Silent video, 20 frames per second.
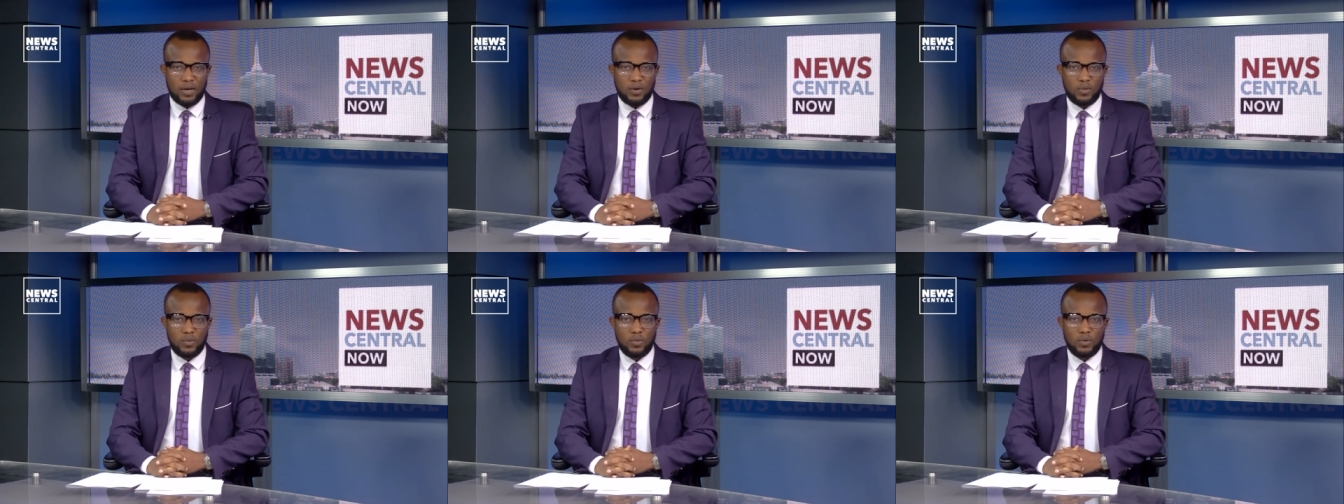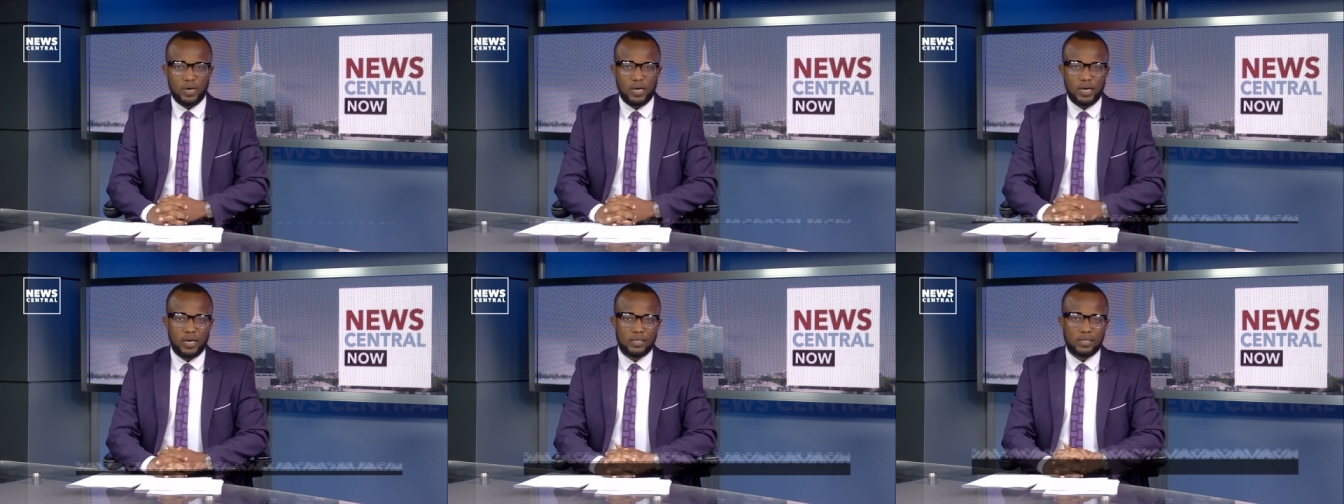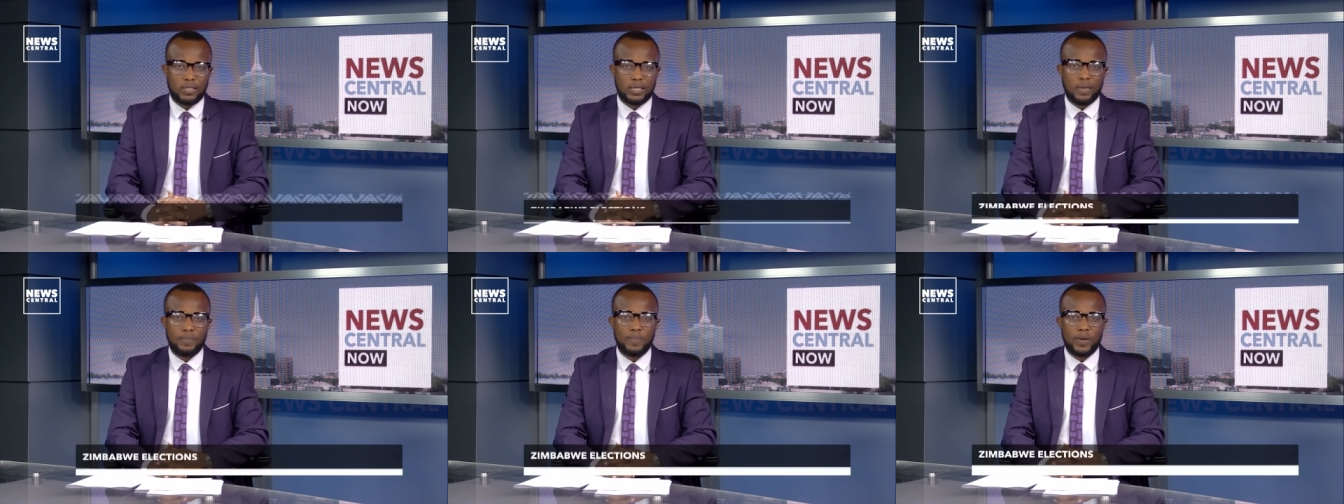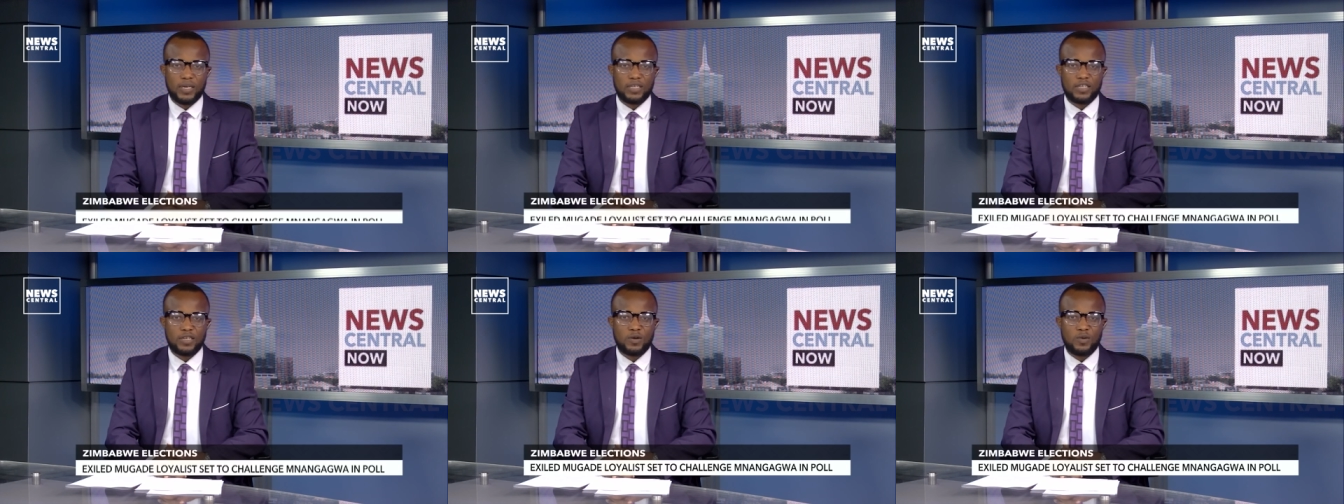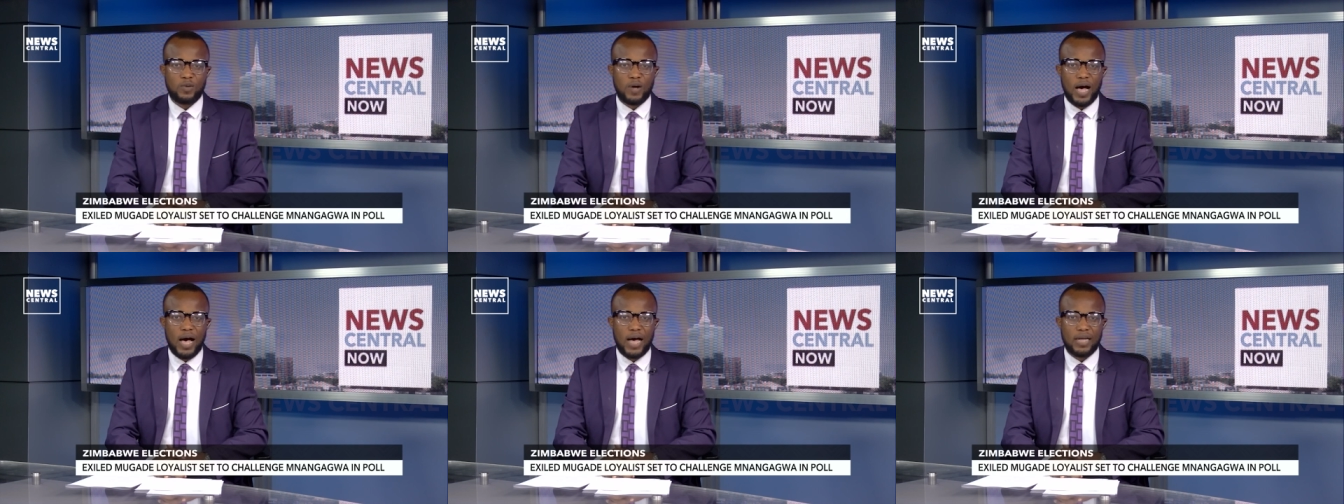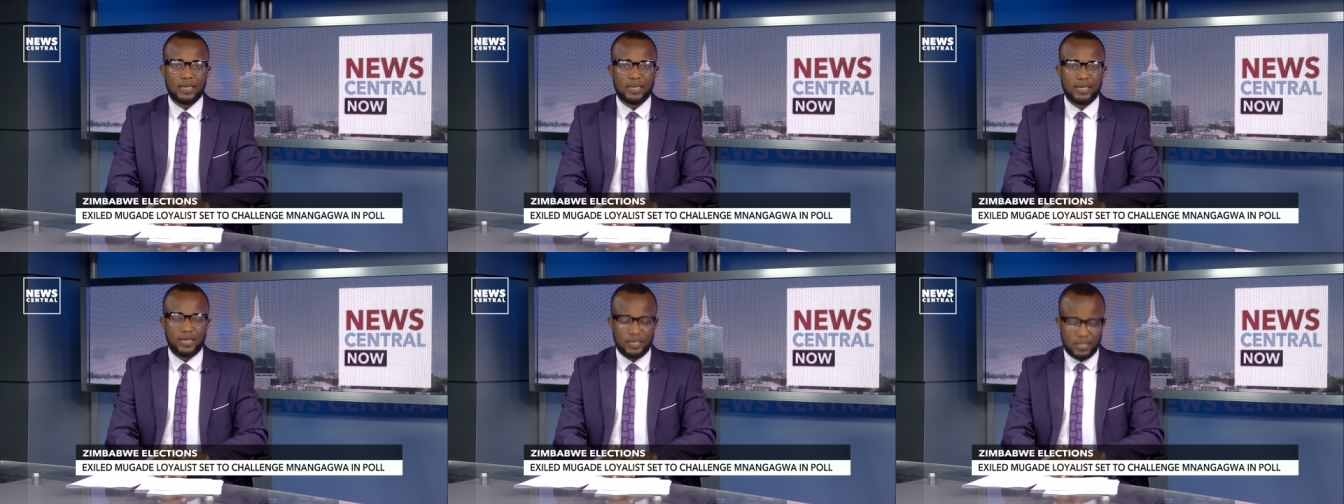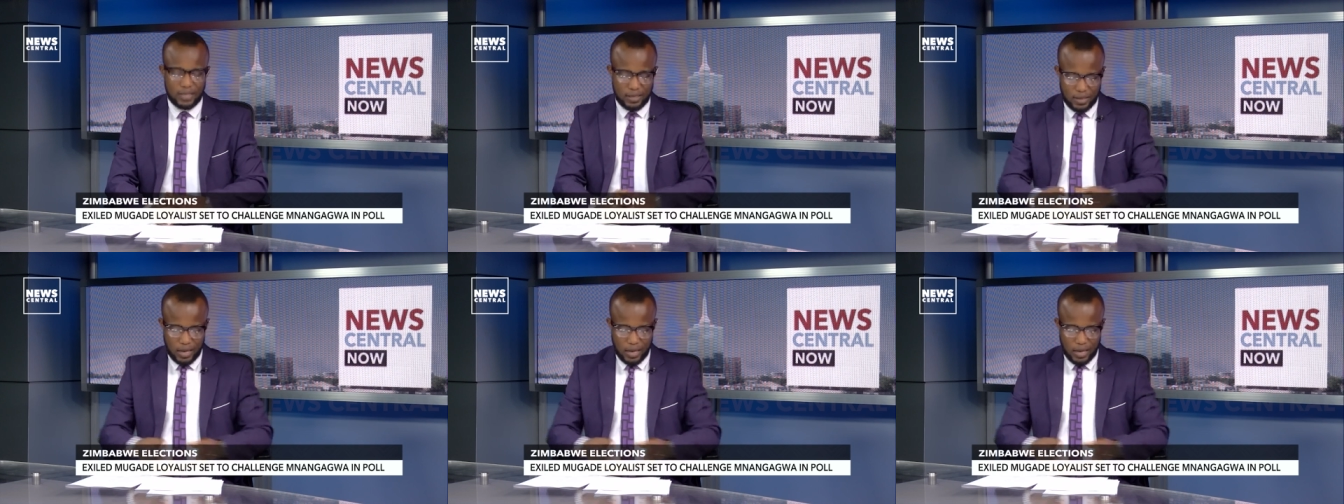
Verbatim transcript: who is a political analyst.